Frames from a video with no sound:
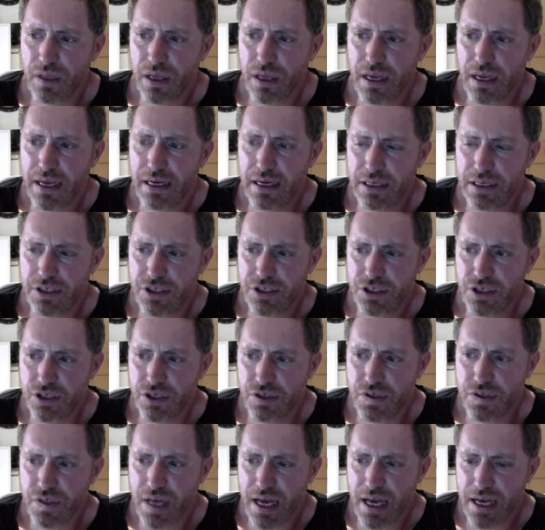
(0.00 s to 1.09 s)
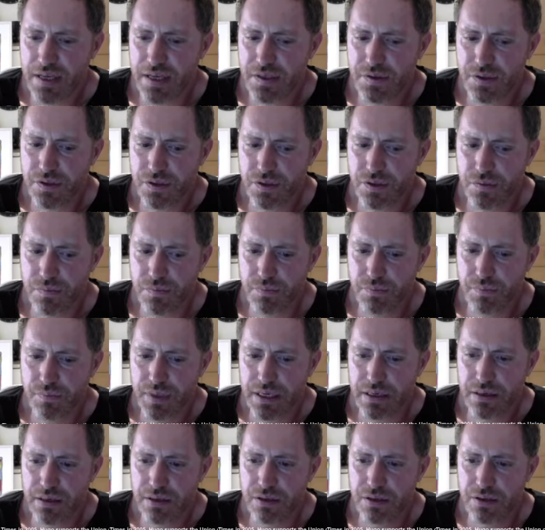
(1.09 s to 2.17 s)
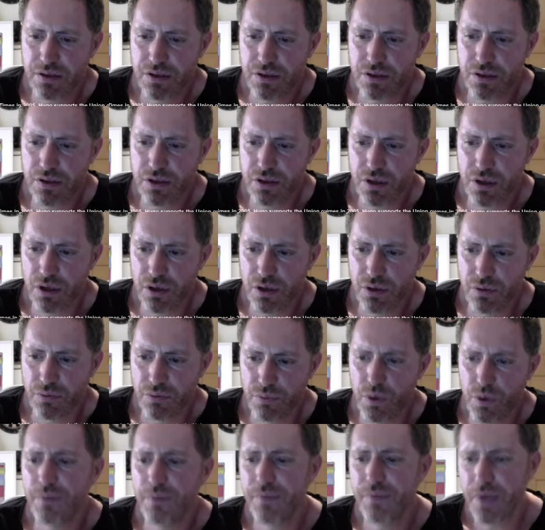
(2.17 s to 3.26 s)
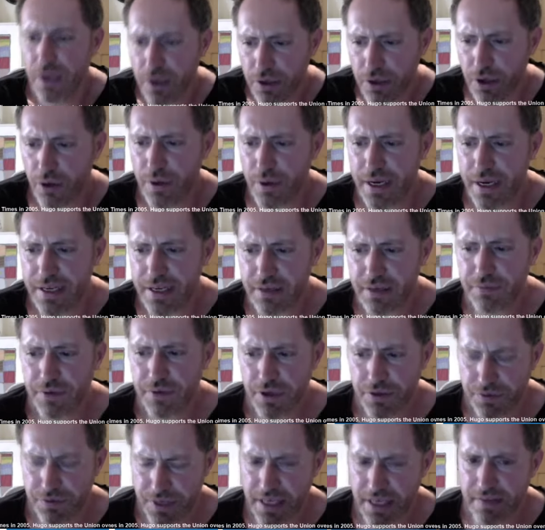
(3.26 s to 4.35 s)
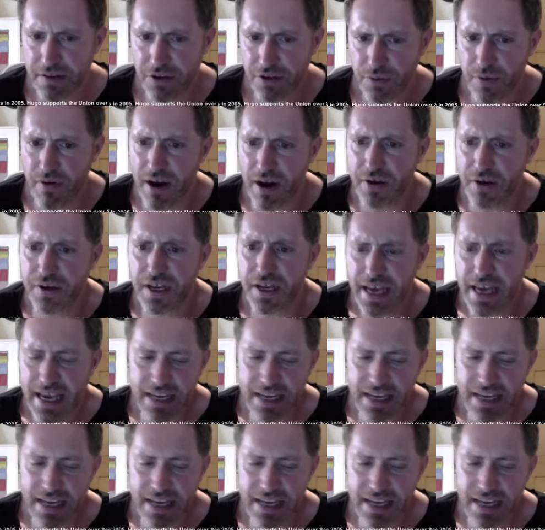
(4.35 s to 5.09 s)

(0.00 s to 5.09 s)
Englishness has been slow. Well, no, take it the other way around.